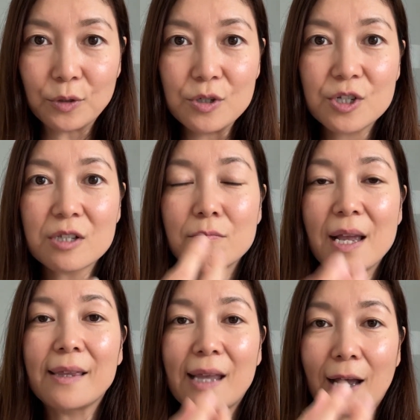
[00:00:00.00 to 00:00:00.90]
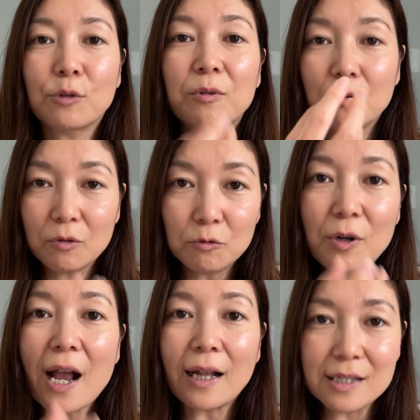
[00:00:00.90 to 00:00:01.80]
You just make that
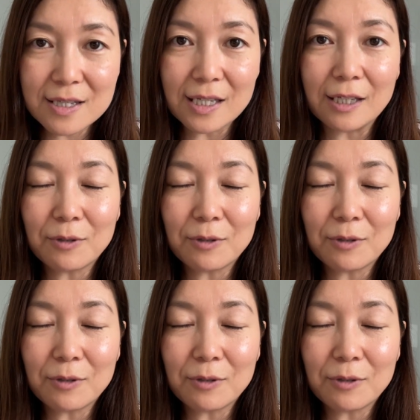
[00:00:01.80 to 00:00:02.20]
reality,